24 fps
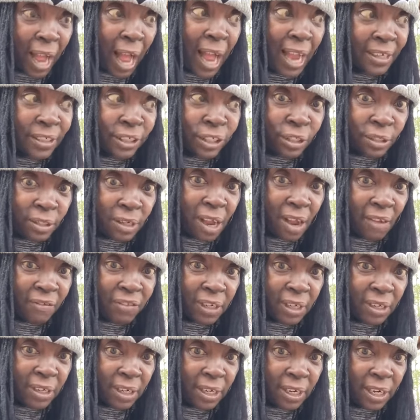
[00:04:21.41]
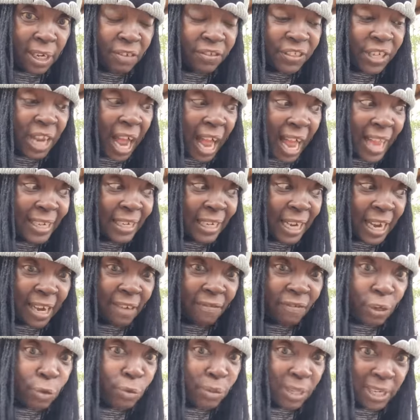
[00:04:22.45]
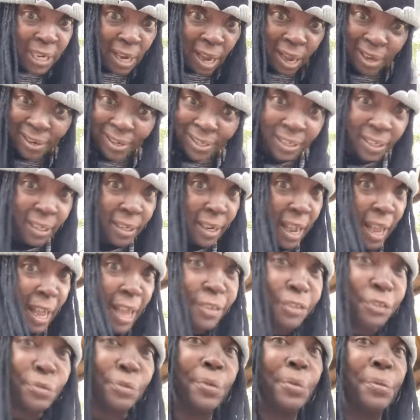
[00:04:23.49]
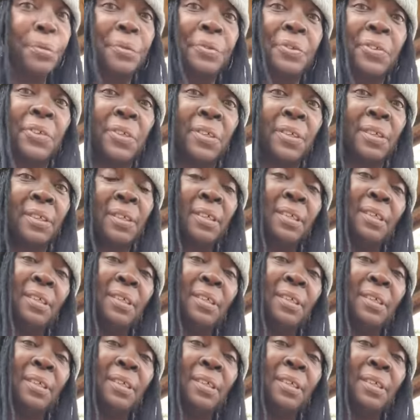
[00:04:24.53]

I took off the gloves. I gave you the honest to God truth.